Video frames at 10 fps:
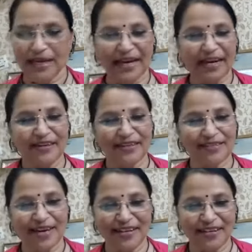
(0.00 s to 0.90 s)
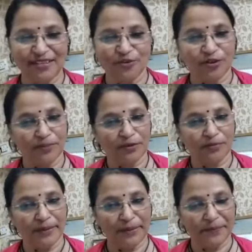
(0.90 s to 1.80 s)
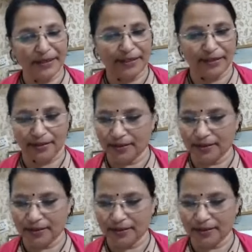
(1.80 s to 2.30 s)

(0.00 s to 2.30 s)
And design is not about being pretty.